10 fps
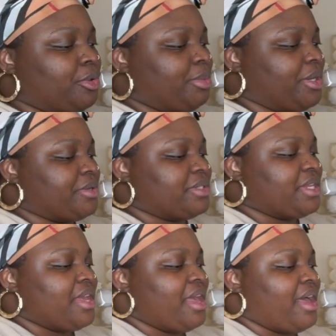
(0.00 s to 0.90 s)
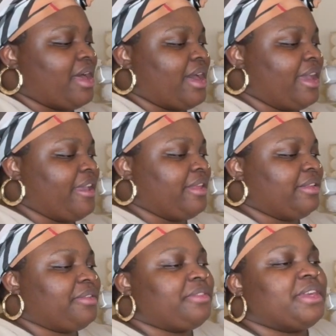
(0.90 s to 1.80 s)
bears I
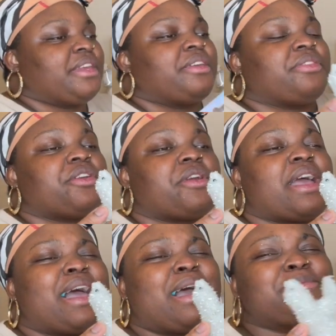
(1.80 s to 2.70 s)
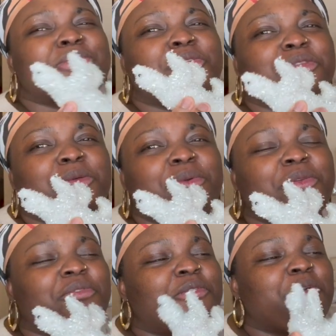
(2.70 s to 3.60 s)
think they're absolutely
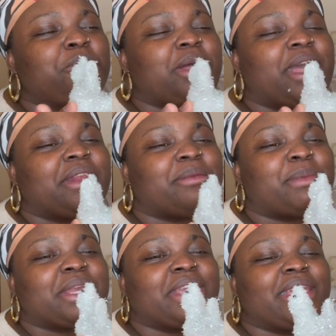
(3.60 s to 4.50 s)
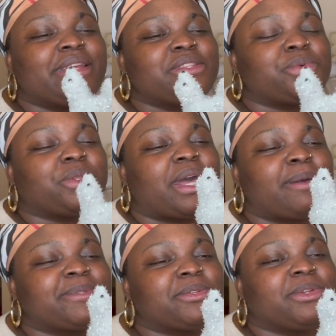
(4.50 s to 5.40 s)
beautiful and my kids will
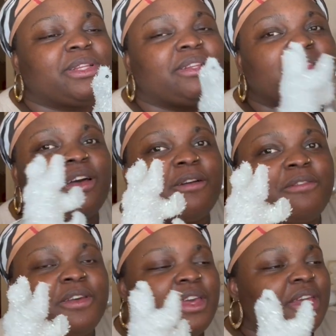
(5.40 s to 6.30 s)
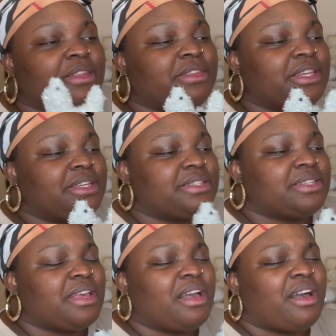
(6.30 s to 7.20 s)
absolutely love these.
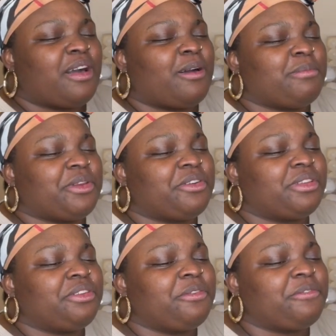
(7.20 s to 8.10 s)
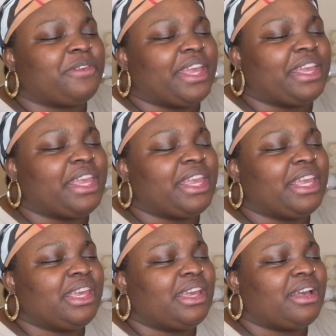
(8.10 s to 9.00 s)
Um, they're a little
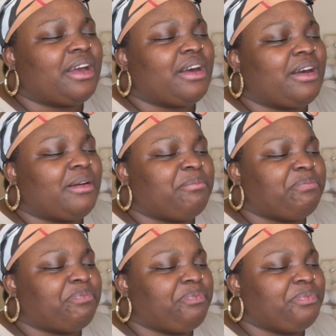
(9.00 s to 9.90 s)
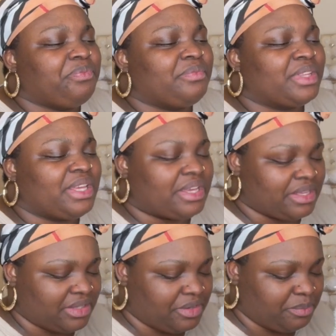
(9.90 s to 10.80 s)
flaky, um, like a
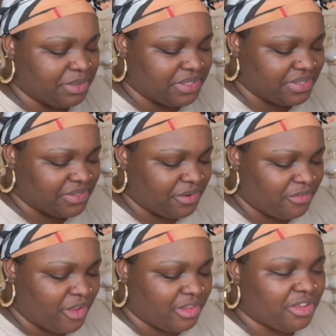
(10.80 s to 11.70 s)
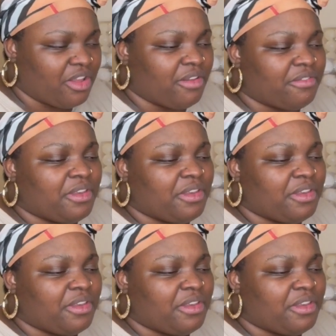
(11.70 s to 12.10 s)
little pieces are falling off